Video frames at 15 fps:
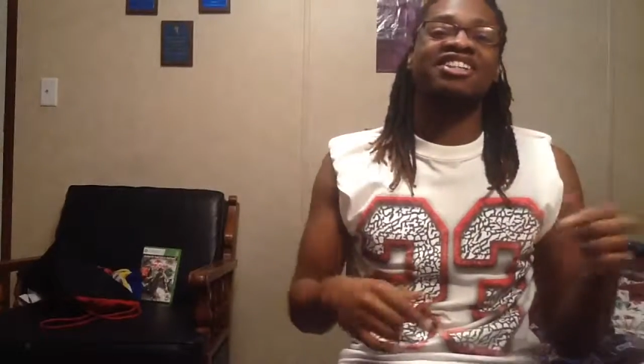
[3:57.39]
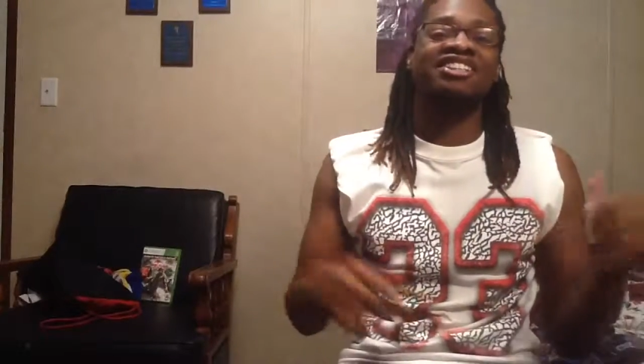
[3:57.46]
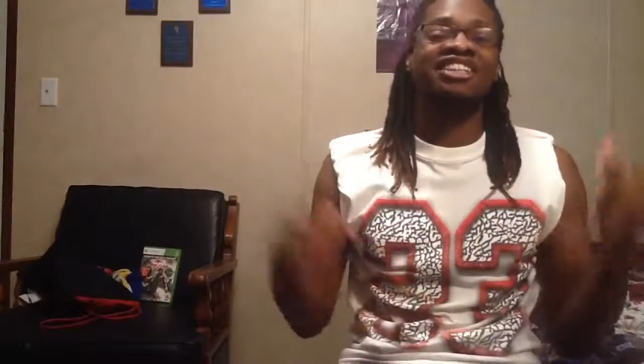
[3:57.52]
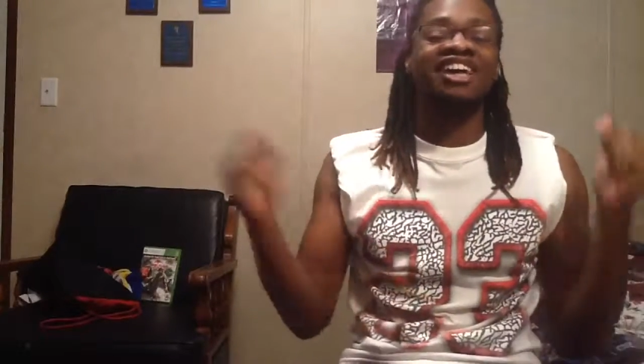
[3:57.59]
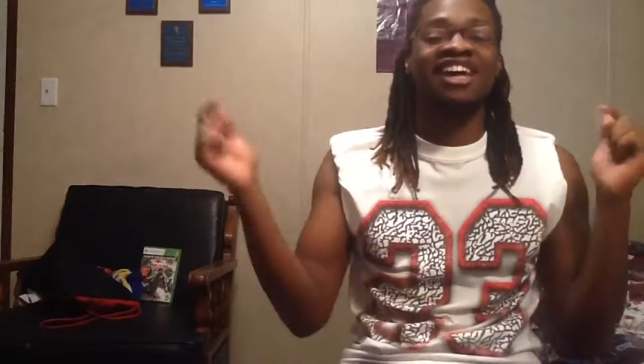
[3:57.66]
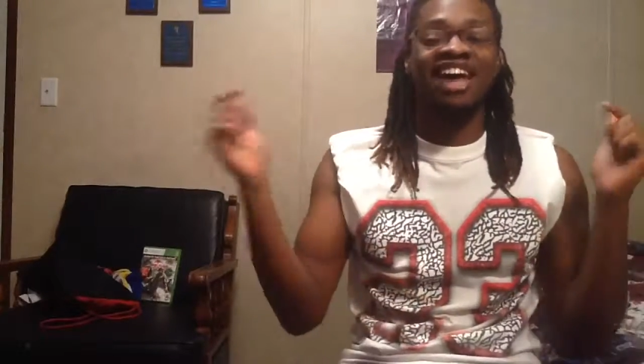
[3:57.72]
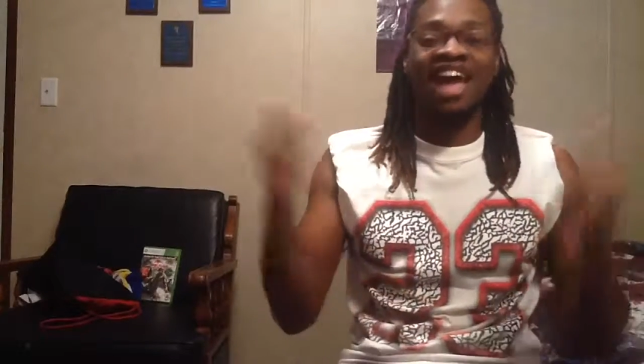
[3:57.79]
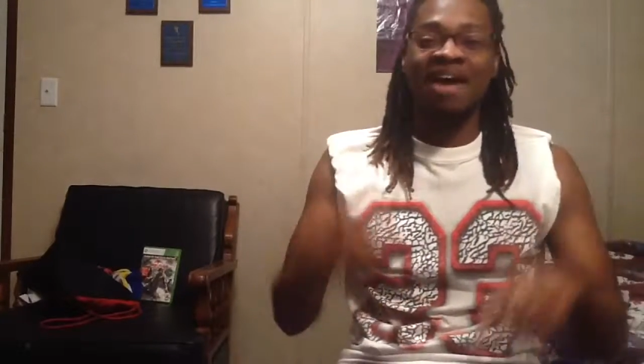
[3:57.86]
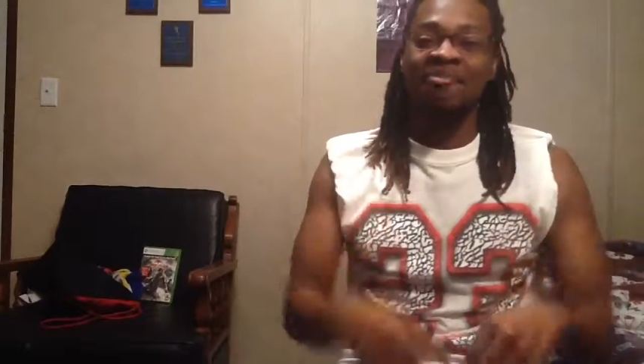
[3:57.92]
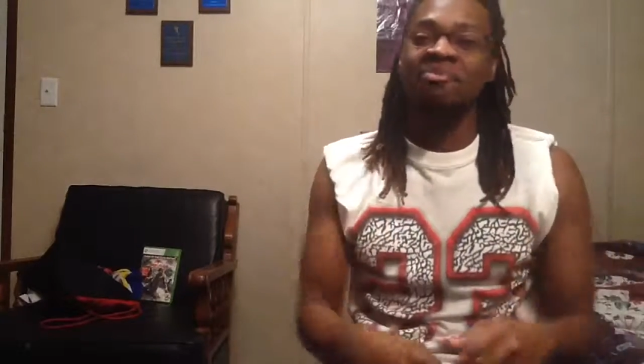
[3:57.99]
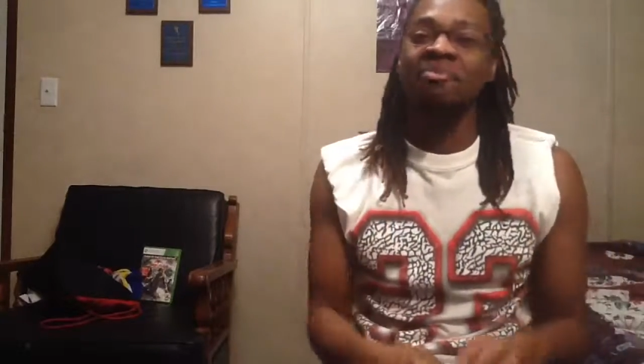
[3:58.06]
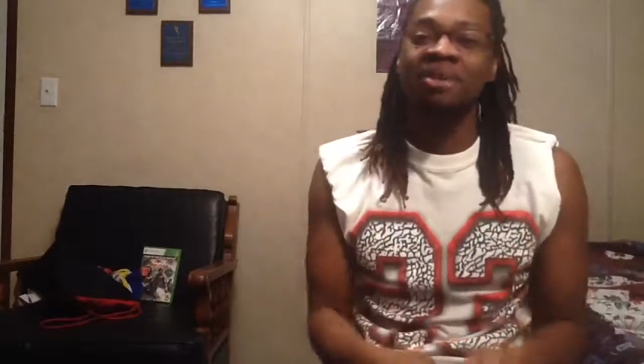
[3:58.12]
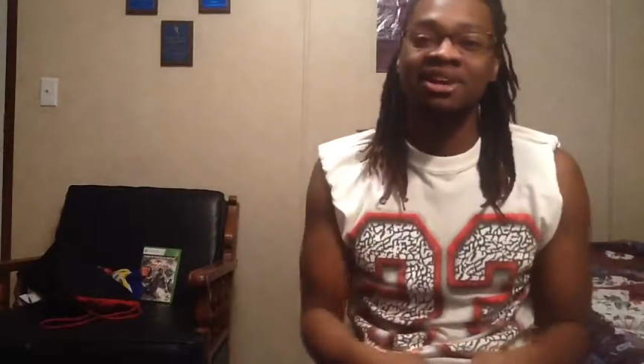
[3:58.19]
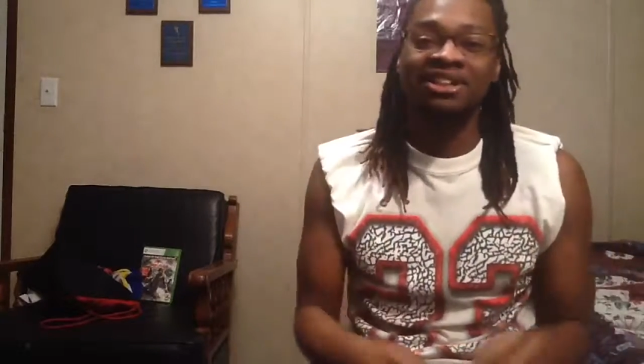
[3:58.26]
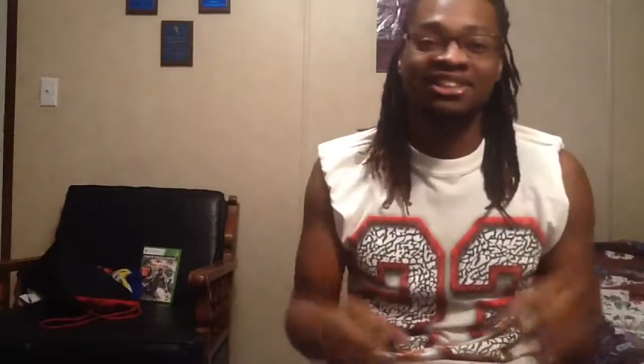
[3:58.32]

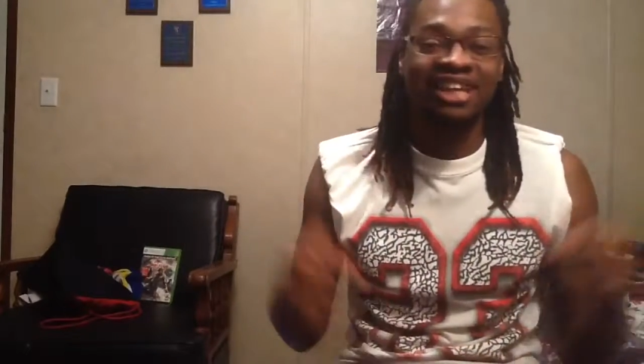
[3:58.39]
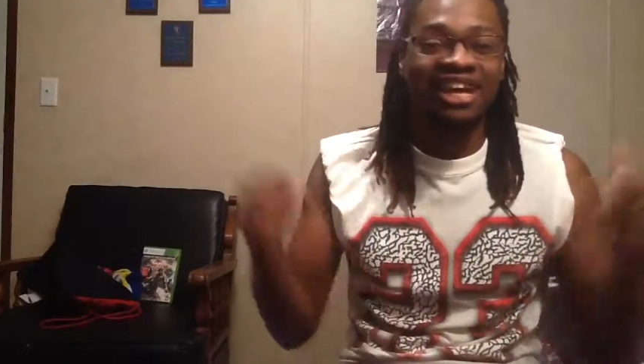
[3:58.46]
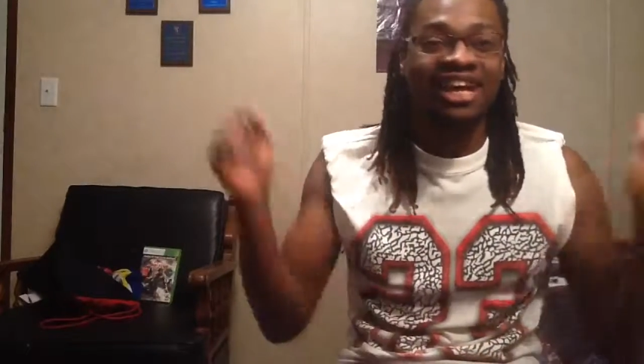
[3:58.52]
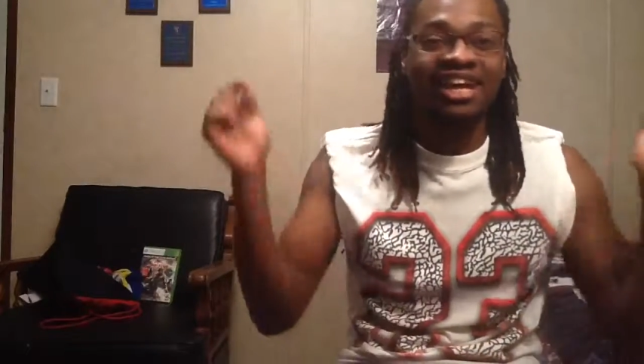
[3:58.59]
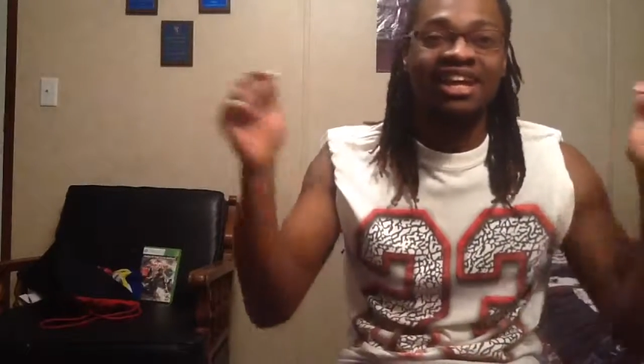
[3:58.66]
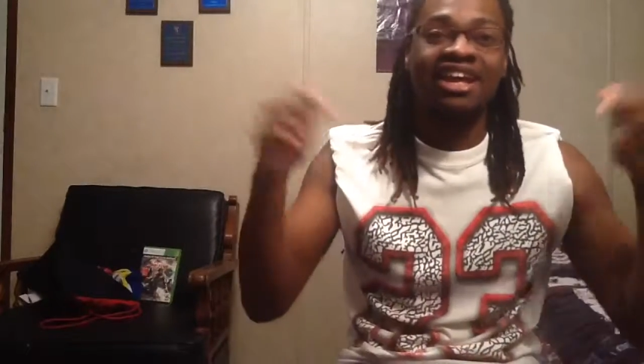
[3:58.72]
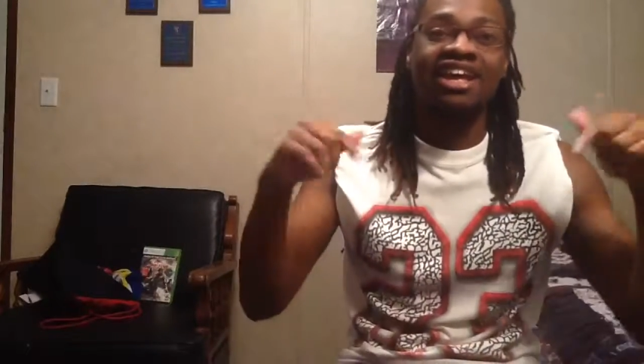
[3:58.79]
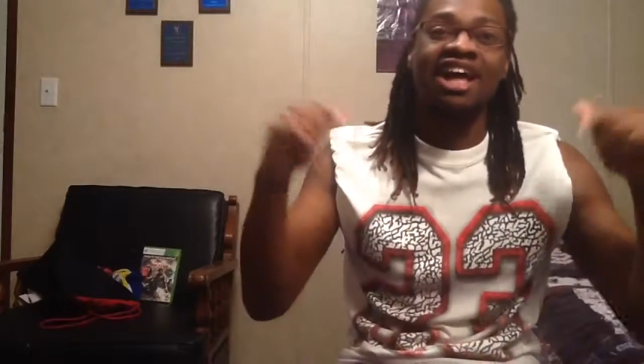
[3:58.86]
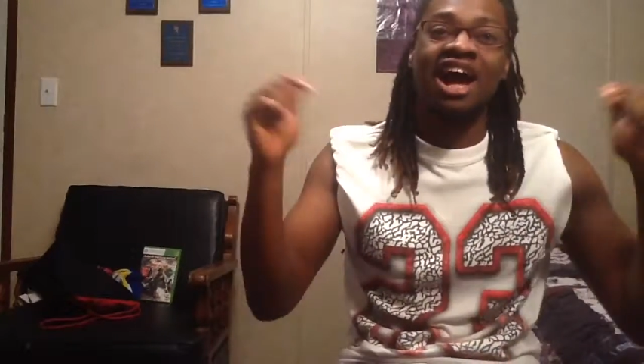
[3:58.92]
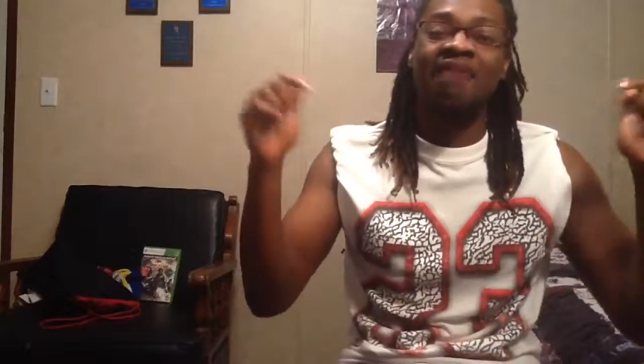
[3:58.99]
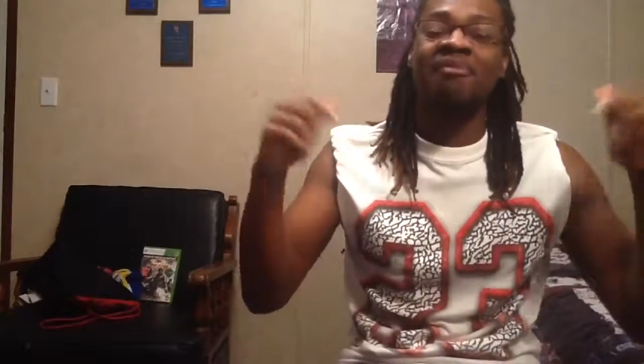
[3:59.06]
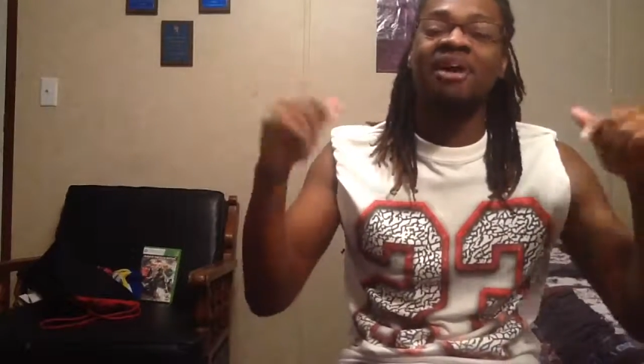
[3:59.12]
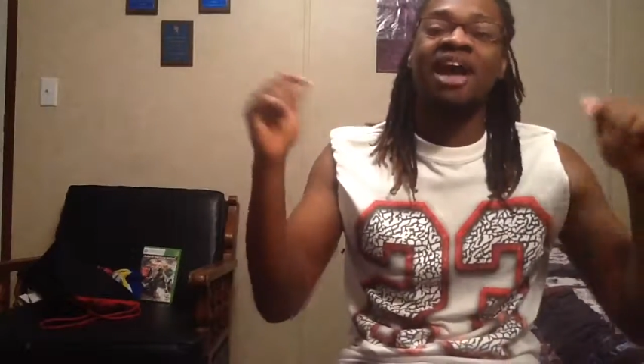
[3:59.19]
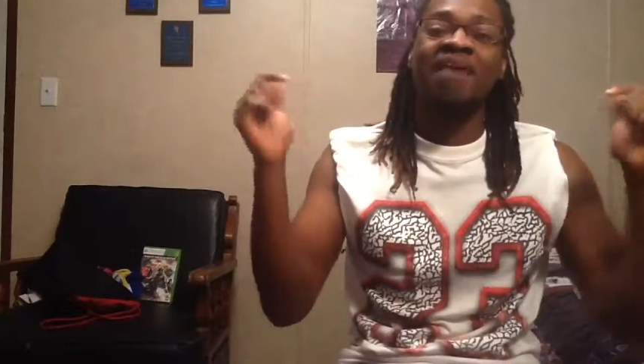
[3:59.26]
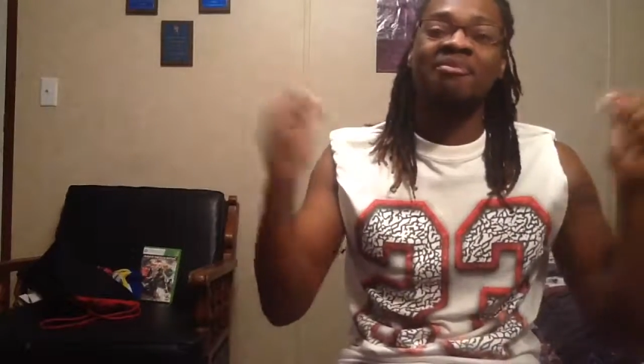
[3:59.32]
saying
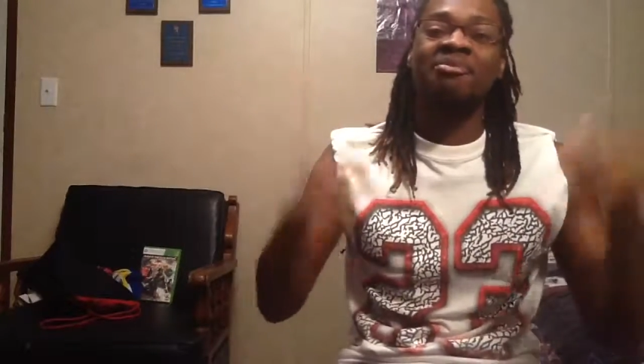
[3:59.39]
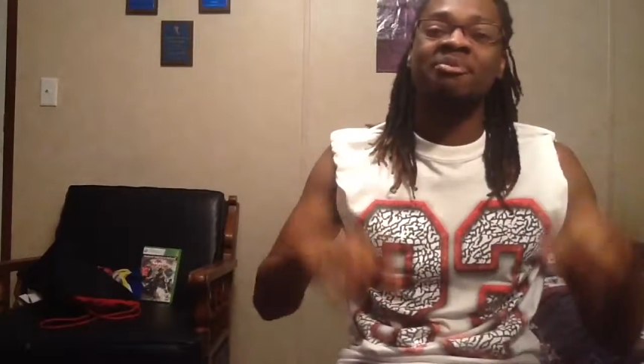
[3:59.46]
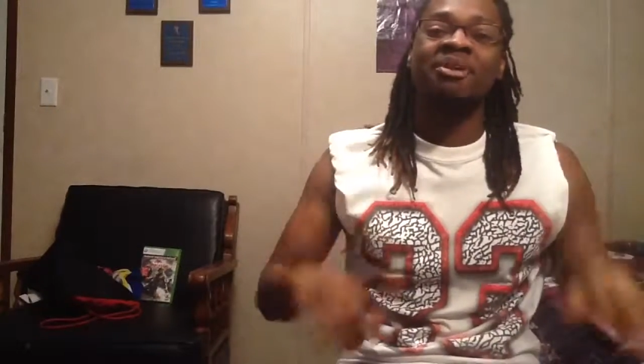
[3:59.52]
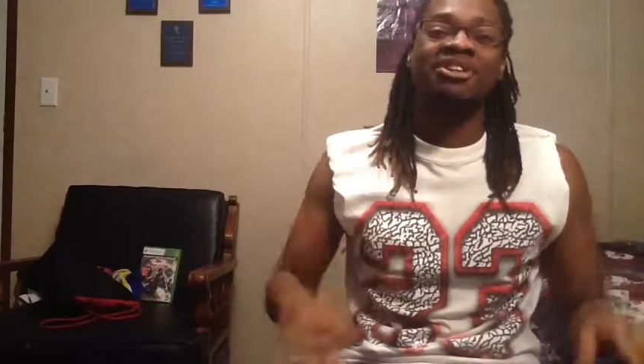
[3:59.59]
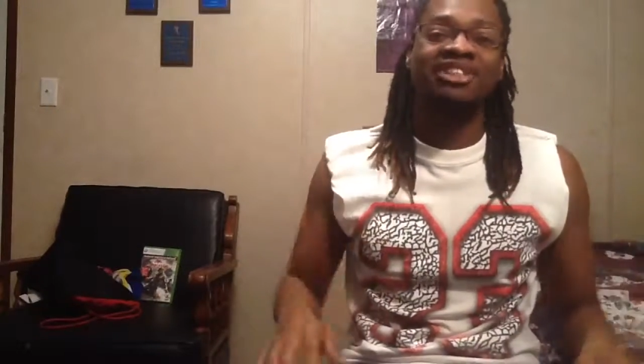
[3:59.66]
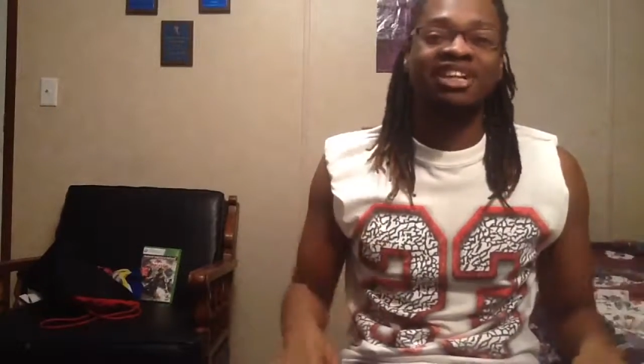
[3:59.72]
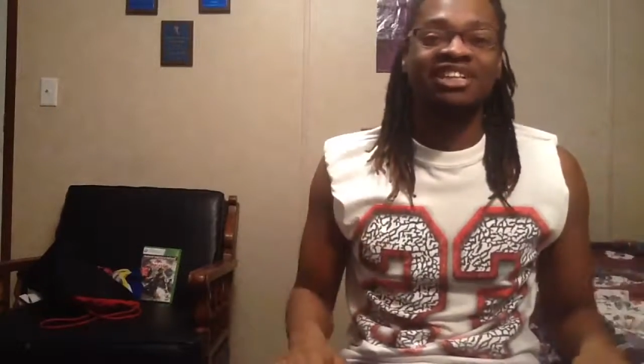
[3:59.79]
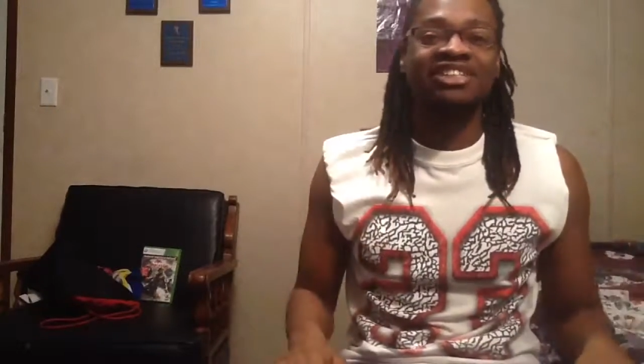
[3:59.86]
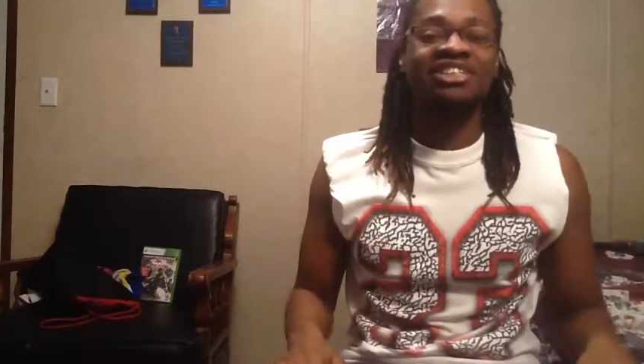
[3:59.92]
comment happy birthday